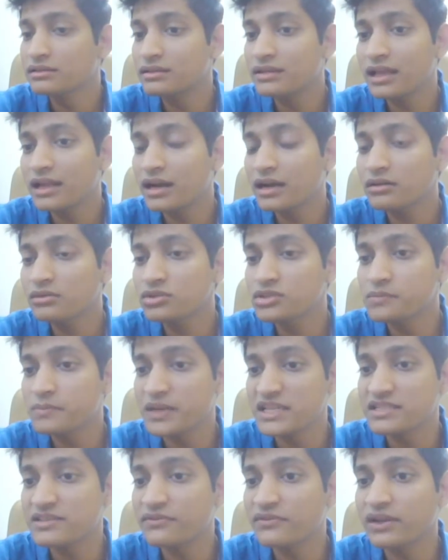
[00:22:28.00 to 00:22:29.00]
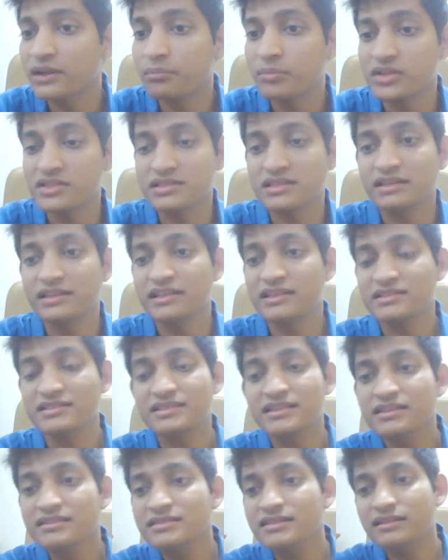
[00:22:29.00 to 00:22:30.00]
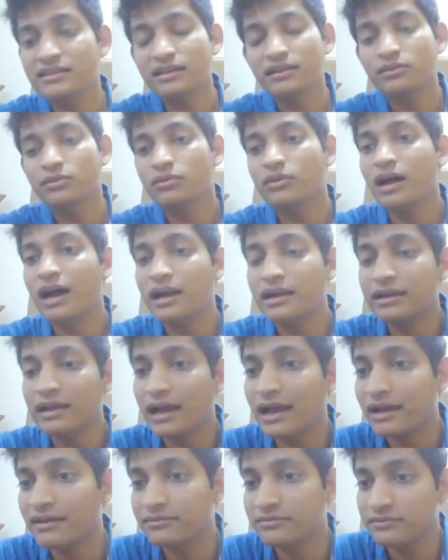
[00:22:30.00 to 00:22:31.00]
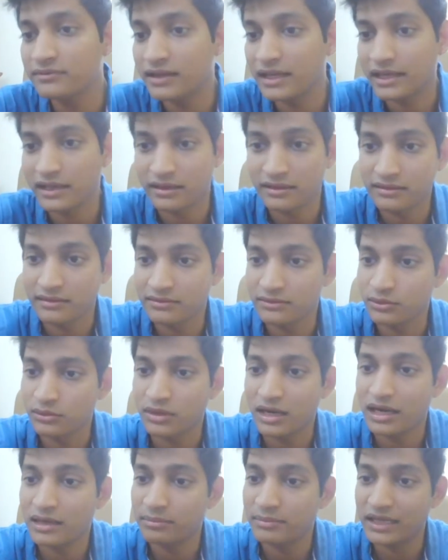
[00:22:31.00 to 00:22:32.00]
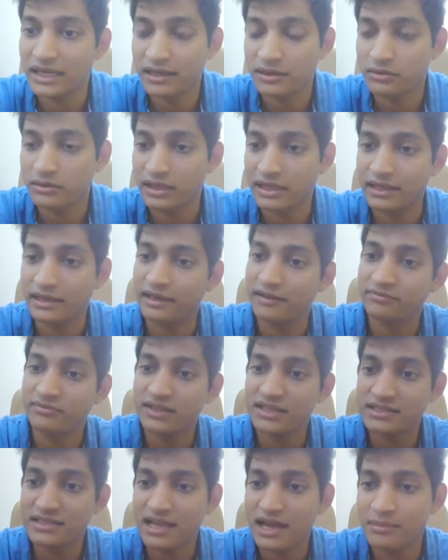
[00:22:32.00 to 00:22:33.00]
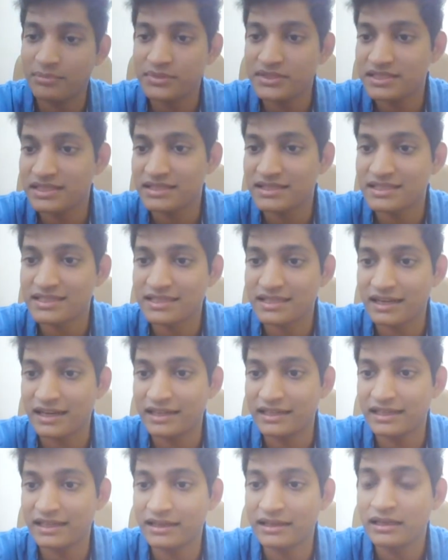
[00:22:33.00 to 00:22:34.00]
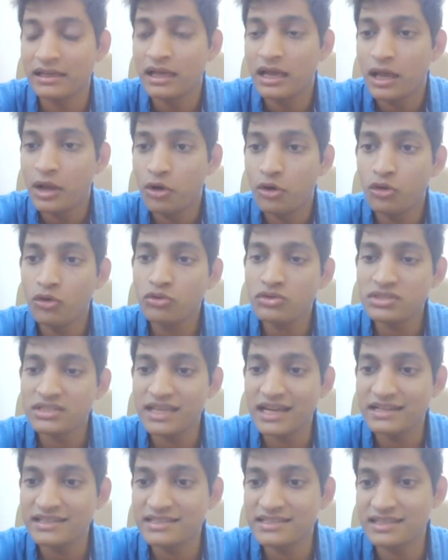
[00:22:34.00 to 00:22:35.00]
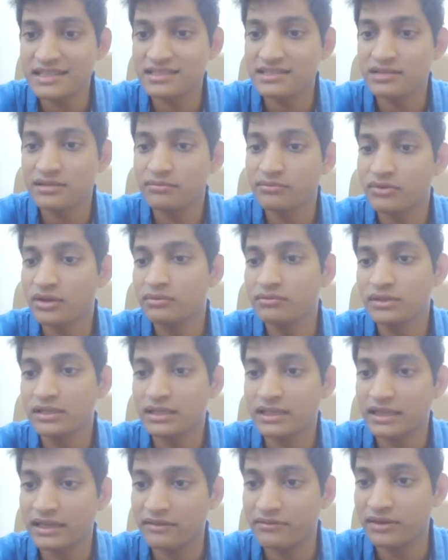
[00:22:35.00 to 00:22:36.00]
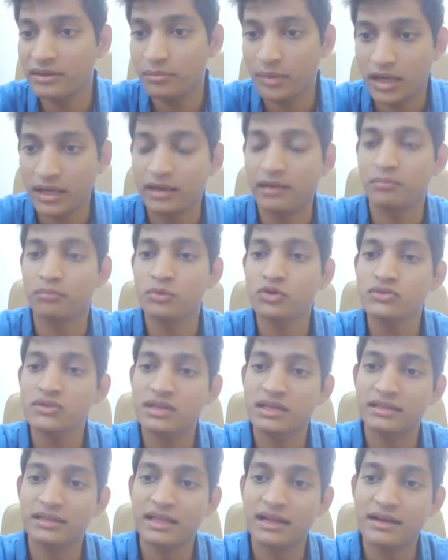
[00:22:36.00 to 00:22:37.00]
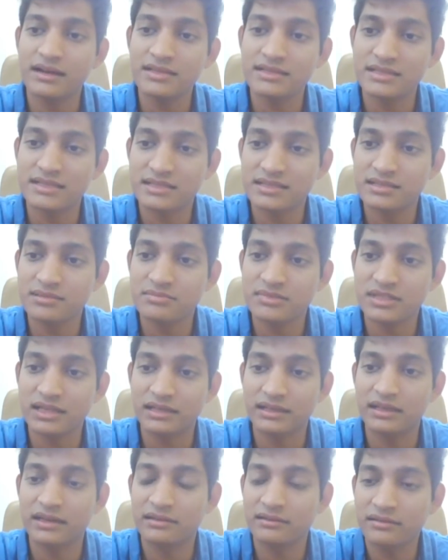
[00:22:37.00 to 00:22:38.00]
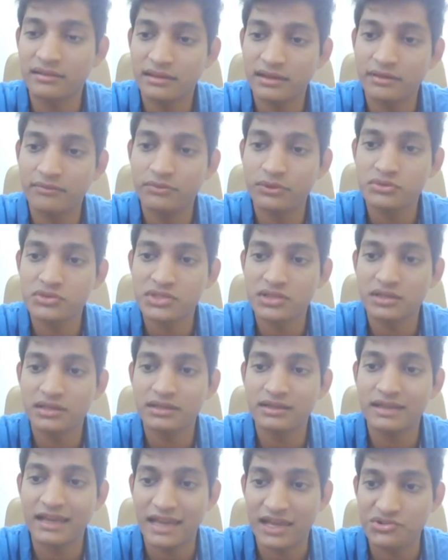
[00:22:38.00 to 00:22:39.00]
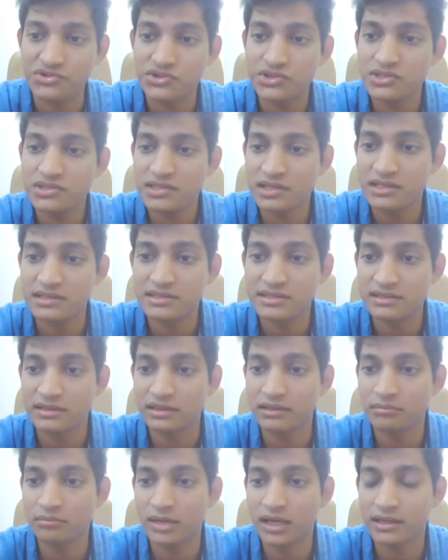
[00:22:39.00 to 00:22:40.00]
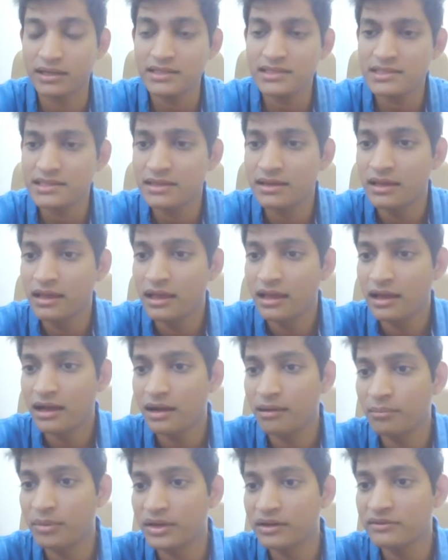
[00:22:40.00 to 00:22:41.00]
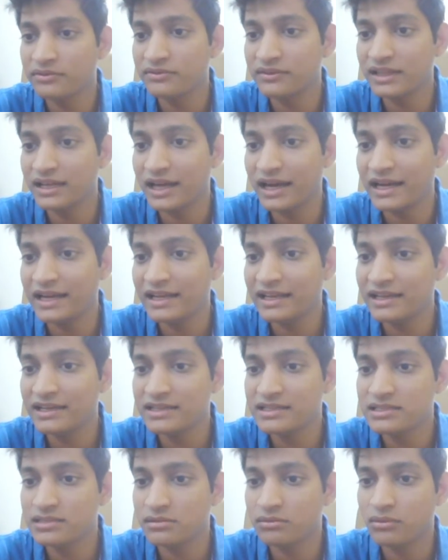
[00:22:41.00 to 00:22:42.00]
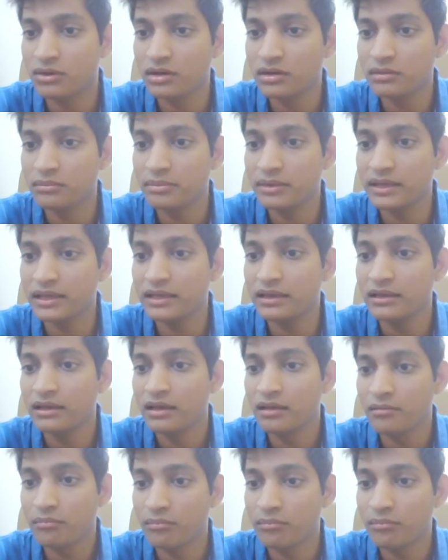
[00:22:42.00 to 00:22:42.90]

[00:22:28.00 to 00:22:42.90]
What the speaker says: There are no specific percentages. Here's the thing: you can't be like, okay, if this happens in this criteria. No set system will work in every market. Most There are systems that can give you certain edges in certain markets, but if the idea is you want to be